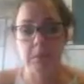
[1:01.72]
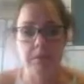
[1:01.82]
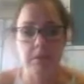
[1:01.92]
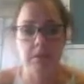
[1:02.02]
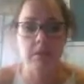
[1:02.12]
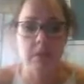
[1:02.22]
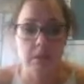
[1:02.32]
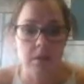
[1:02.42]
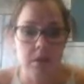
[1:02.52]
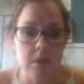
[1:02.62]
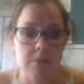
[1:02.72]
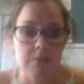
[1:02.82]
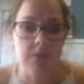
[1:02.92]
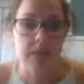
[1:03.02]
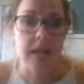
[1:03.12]
limit.
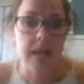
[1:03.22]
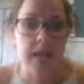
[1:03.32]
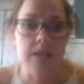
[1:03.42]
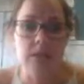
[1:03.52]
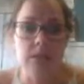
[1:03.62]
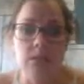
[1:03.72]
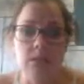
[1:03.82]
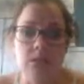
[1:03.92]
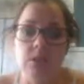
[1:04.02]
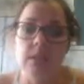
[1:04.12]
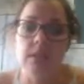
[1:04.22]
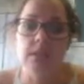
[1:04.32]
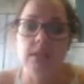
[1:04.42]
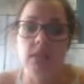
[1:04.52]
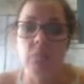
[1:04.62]
For an A, it's a discerning
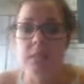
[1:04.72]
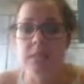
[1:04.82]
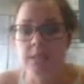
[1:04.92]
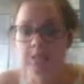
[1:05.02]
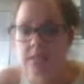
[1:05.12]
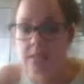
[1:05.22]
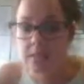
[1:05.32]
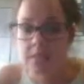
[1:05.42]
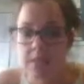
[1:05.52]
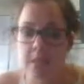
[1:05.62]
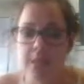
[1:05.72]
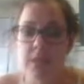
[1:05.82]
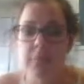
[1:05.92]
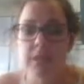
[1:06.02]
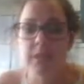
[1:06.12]
selection with synthesis,
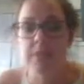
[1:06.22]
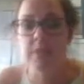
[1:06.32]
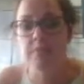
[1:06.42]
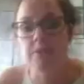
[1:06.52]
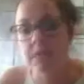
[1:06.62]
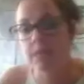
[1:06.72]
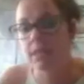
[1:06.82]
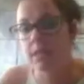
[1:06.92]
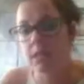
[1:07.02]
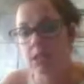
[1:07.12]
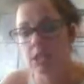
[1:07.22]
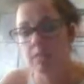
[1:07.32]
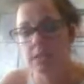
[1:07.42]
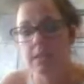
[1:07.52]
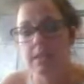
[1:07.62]
a B is an effective selection
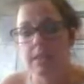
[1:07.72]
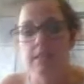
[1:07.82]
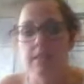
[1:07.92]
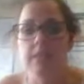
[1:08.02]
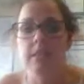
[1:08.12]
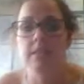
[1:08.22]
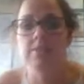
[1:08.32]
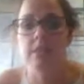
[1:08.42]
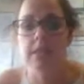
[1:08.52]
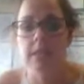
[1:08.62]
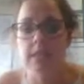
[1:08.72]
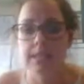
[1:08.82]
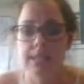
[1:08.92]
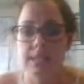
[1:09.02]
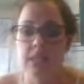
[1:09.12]
with synthesis, and for a C
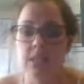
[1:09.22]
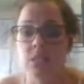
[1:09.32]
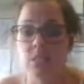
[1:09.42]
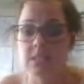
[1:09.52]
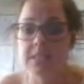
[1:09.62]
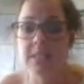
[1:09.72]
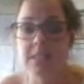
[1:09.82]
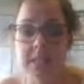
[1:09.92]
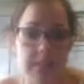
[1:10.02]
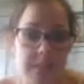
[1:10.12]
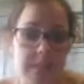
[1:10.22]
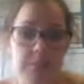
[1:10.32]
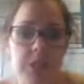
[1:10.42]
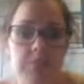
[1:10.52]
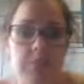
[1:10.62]
standard, you've just selected
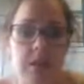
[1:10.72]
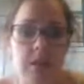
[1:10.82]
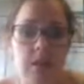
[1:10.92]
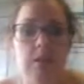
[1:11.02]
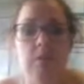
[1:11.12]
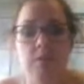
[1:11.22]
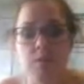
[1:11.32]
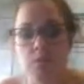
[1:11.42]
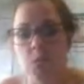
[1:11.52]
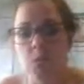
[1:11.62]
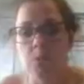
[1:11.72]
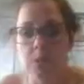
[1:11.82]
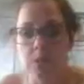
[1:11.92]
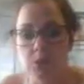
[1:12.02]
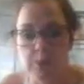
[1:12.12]
subject matter for
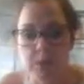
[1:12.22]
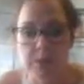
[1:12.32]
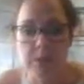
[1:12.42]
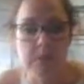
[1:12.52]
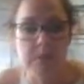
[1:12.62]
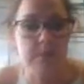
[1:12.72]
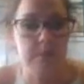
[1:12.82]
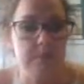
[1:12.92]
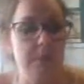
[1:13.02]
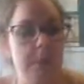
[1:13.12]
your purposes.